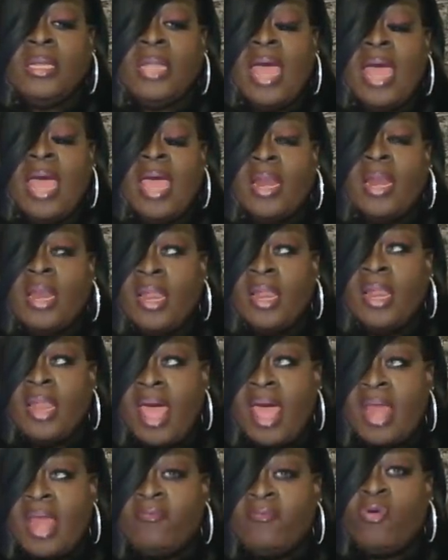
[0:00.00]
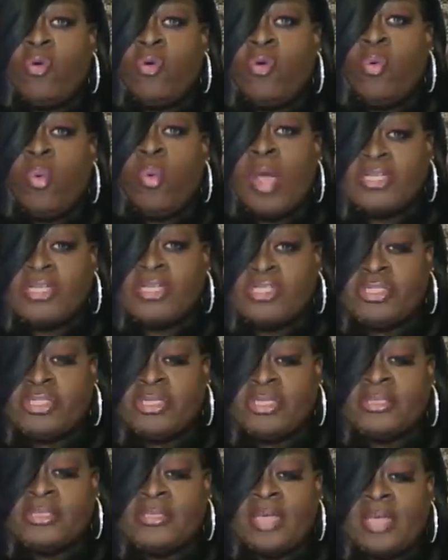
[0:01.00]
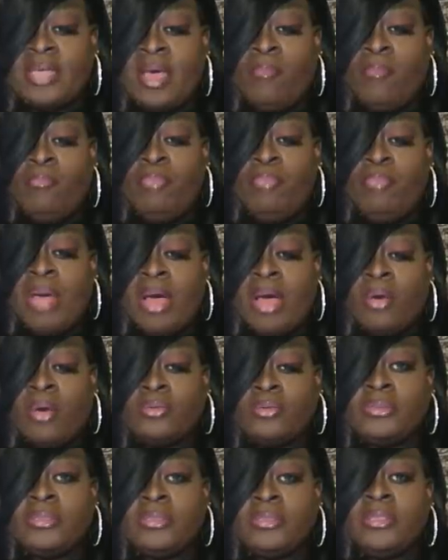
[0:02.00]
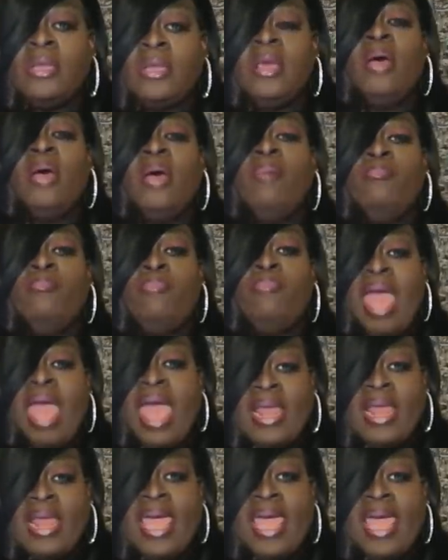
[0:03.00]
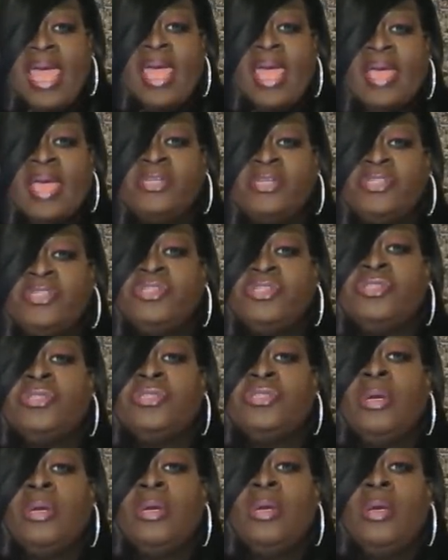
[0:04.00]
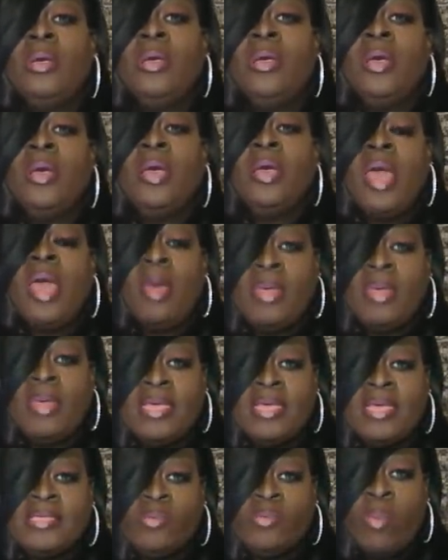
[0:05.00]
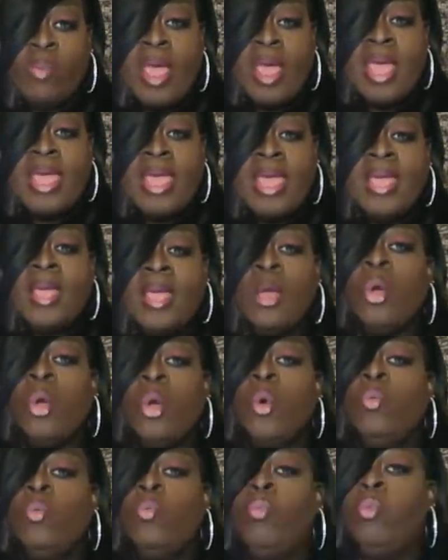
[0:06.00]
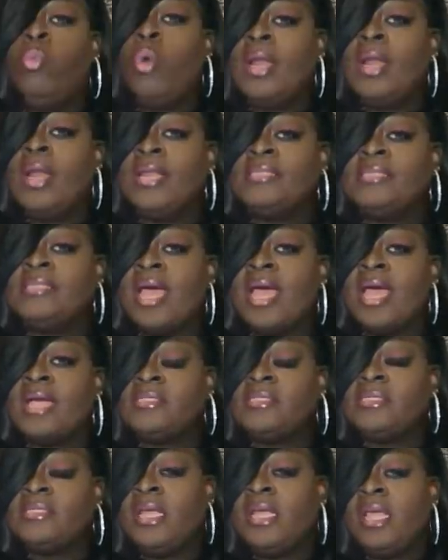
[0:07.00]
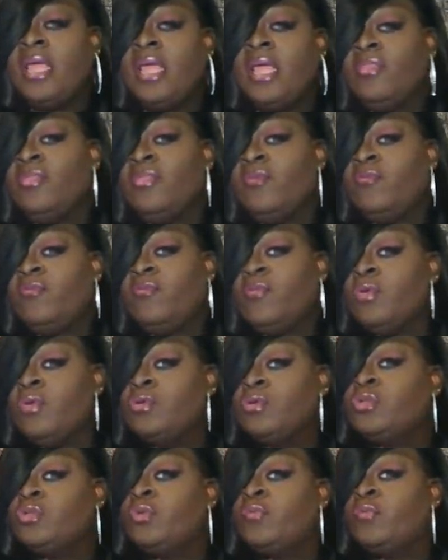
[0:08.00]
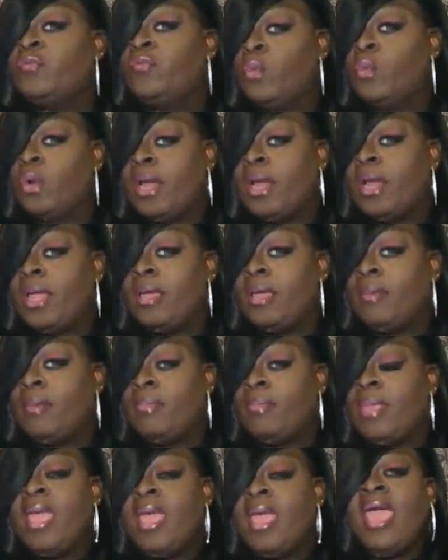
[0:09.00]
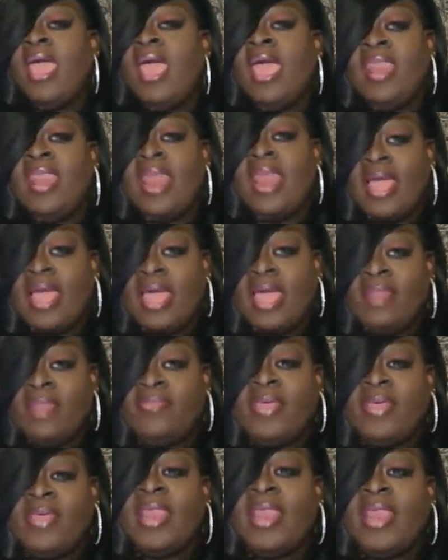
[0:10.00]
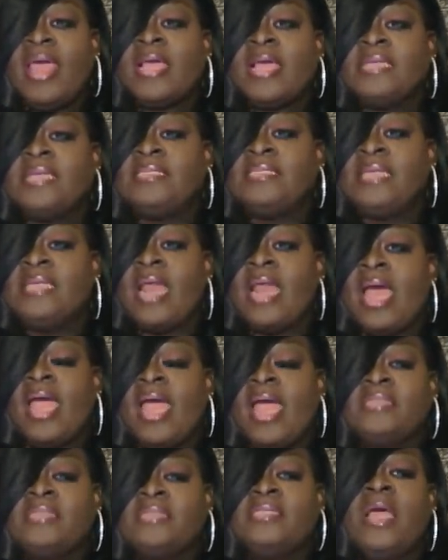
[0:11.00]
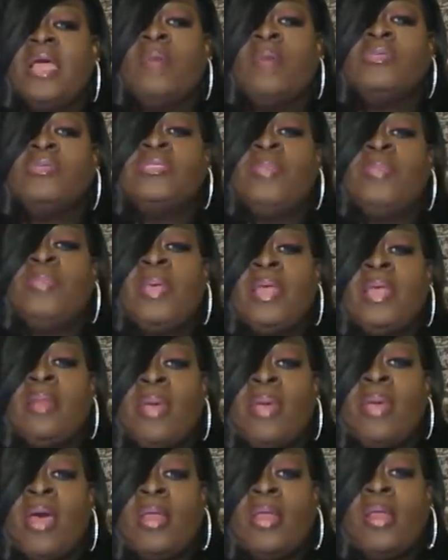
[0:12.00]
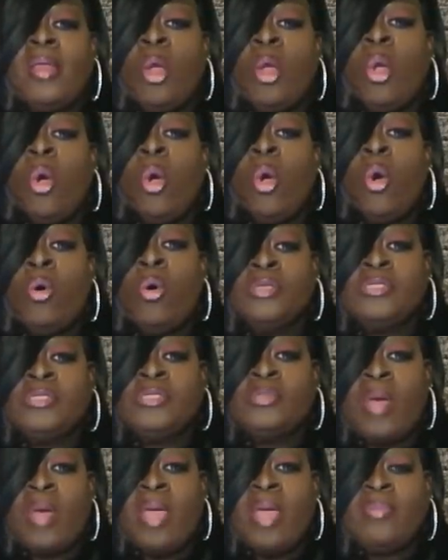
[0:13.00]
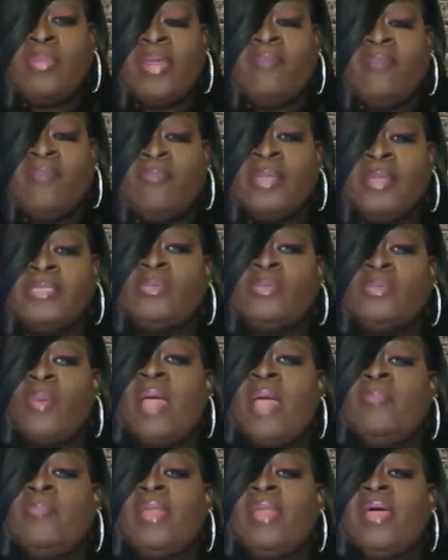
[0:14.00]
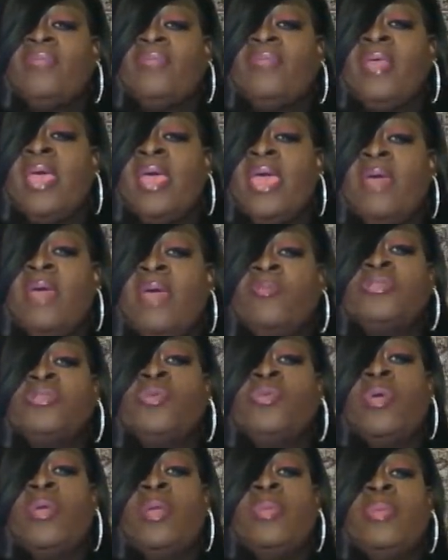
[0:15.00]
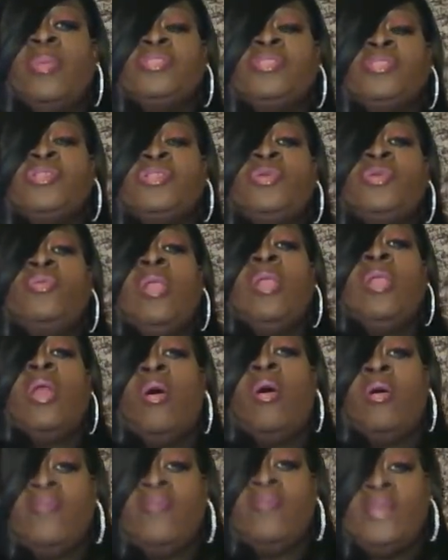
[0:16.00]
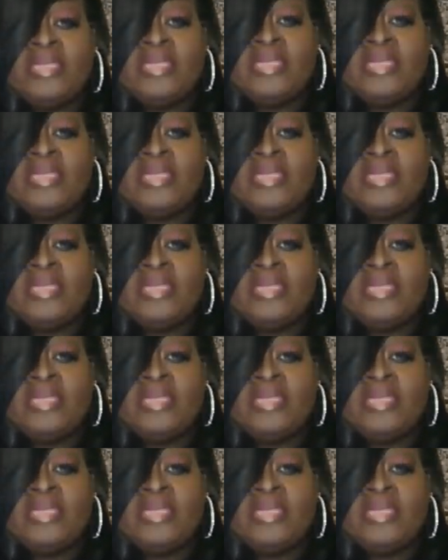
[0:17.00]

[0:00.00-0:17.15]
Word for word: I had a lot of questions about backlash coming his way what is actually in the future for him and that kind of thing. And like I said, I actually I was speaking about it on swipe left, but swipe left it was going to be too long of a